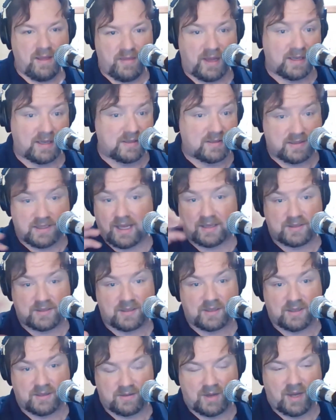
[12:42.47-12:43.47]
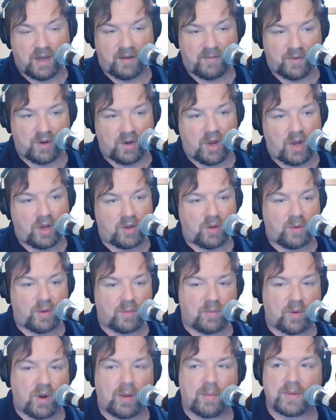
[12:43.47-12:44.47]
That's a kind of an
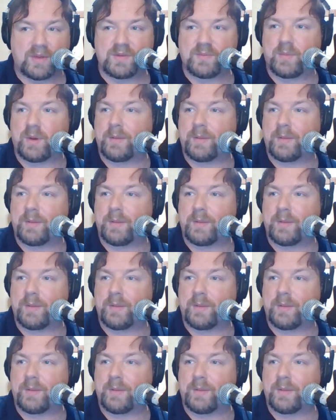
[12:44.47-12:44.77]
ongoing promise.